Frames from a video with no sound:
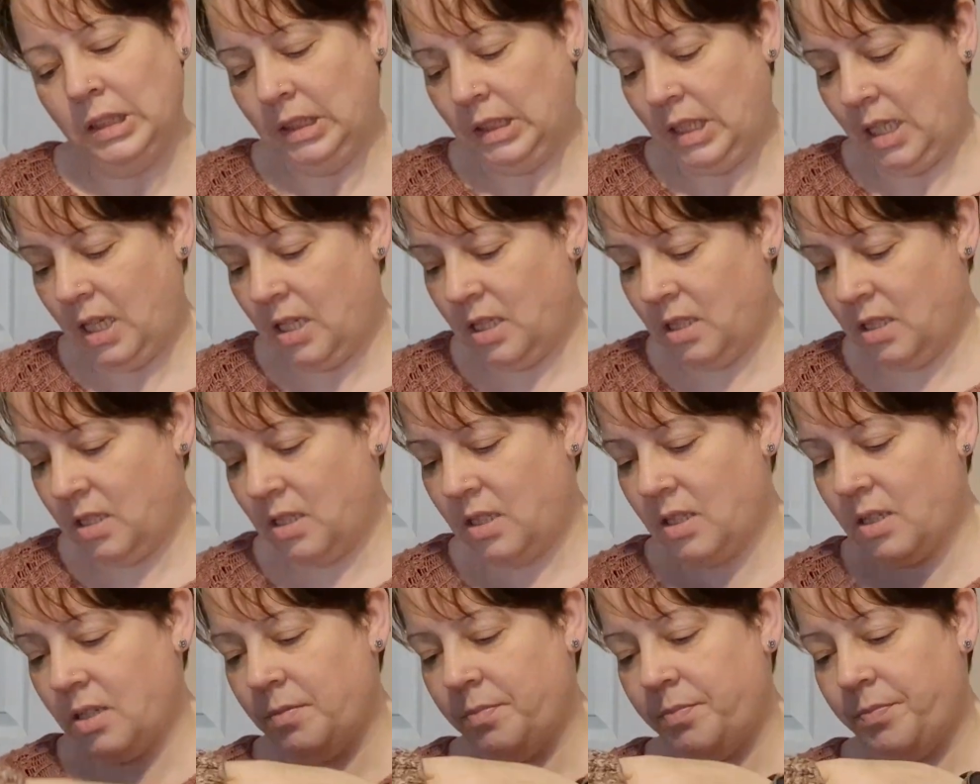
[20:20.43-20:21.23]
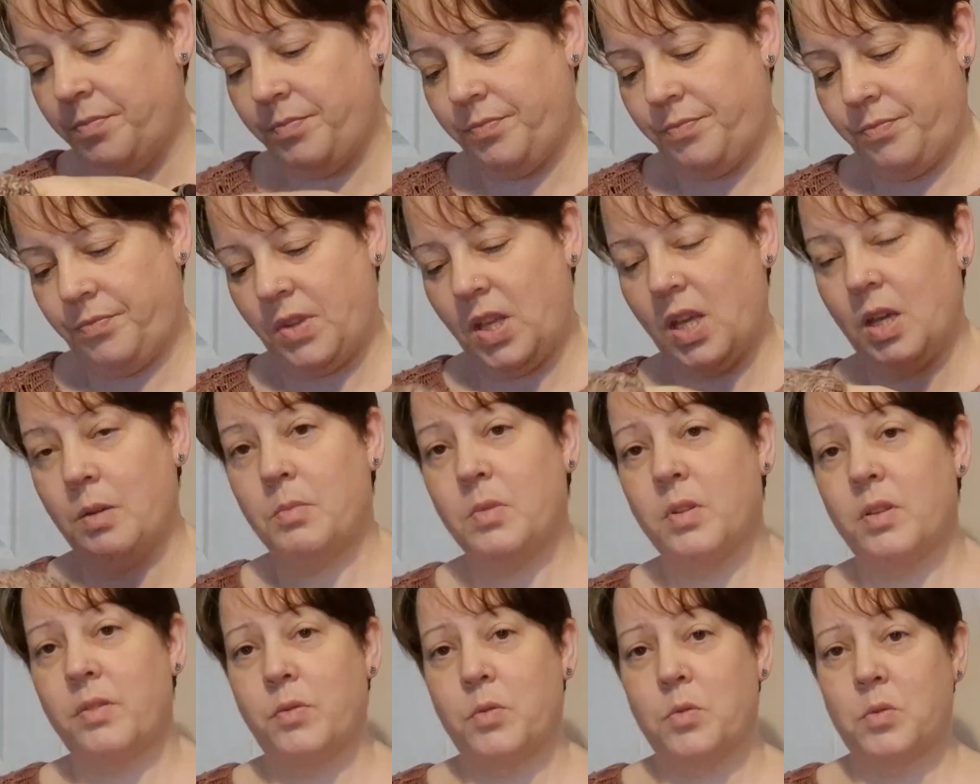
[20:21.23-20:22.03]
And yeah, I'm
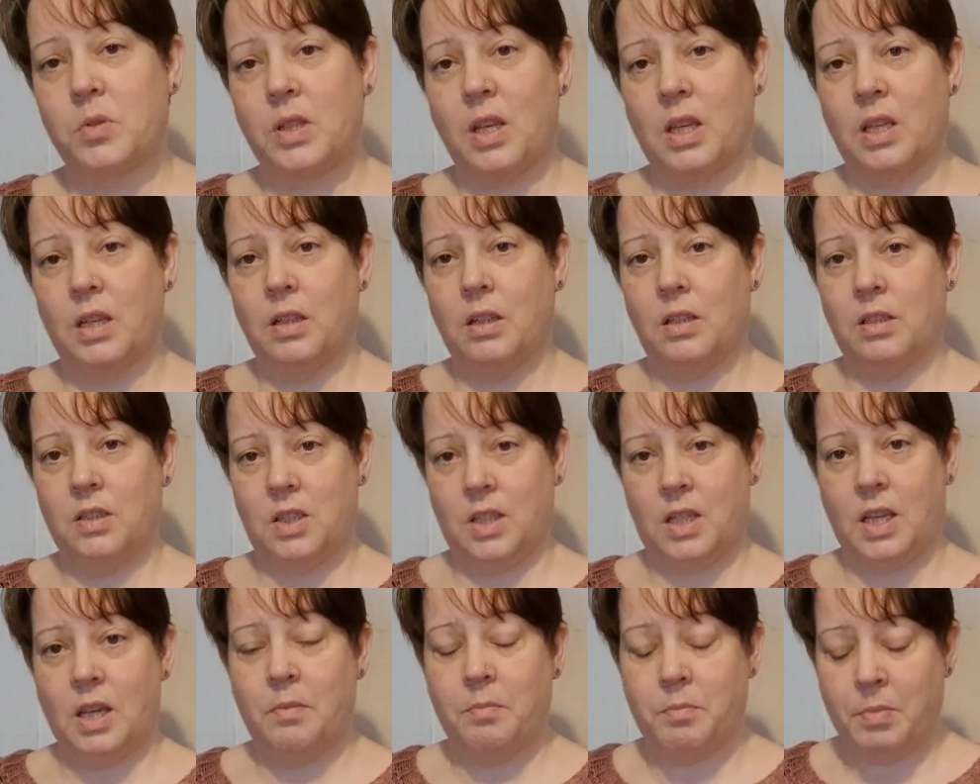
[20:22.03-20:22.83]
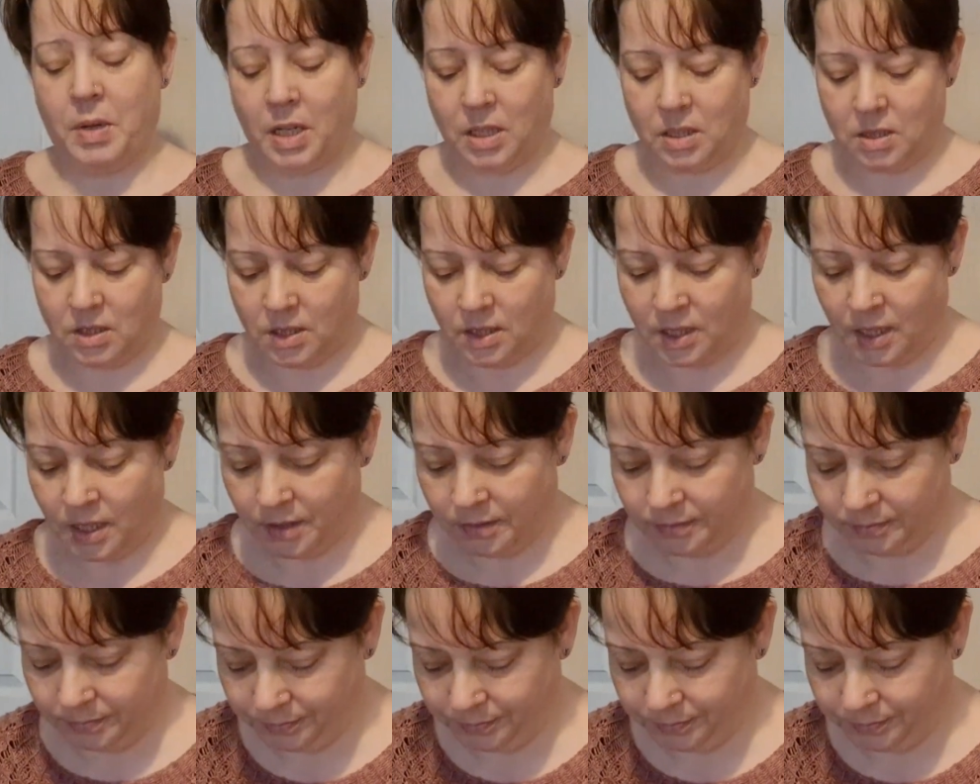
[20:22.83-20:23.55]
looking forward to getting back to that.